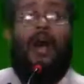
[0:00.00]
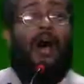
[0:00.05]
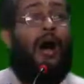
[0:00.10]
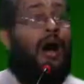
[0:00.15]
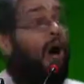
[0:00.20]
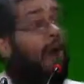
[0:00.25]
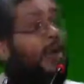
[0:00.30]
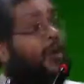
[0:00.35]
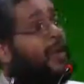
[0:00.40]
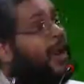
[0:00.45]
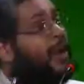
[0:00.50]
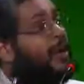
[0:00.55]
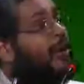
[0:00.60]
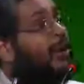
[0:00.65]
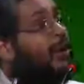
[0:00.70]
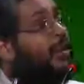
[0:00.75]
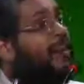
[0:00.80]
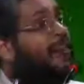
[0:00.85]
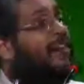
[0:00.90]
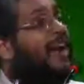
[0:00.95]
How I
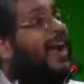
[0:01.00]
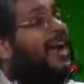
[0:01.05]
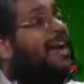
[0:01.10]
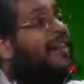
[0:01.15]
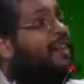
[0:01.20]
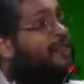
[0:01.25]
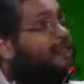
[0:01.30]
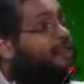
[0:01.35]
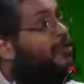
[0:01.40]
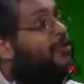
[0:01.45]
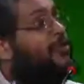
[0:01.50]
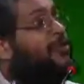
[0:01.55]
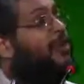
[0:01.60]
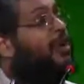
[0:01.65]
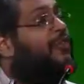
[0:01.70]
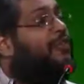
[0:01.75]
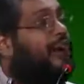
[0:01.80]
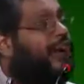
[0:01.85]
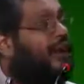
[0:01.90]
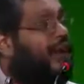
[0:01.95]
know the value of the 2
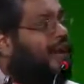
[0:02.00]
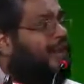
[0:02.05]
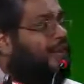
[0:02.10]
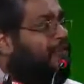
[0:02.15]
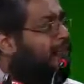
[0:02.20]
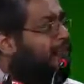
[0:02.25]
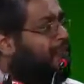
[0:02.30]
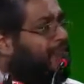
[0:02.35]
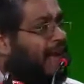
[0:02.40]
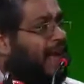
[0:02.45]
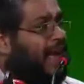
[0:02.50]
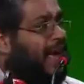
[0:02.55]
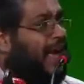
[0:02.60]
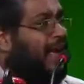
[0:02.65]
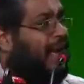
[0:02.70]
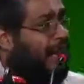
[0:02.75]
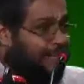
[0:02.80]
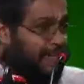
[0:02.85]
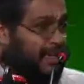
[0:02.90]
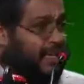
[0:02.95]
crore 43
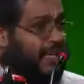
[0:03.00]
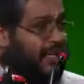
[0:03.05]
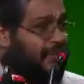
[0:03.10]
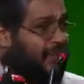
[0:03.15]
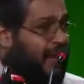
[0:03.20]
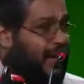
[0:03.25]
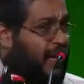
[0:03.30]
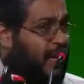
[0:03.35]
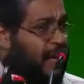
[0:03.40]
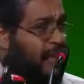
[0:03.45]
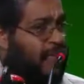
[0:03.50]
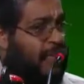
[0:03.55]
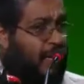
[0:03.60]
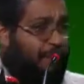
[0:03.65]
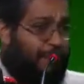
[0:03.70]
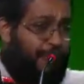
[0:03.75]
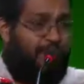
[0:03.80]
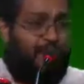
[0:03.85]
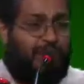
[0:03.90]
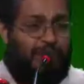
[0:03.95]
lakh, present value of
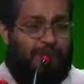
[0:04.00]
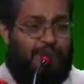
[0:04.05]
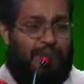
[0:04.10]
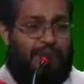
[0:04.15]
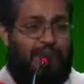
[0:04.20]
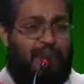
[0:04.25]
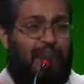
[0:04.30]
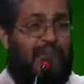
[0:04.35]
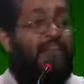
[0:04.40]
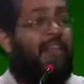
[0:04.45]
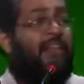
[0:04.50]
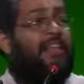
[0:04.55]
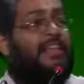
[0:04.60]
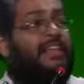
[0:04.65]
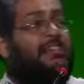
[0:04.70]
the future benefit?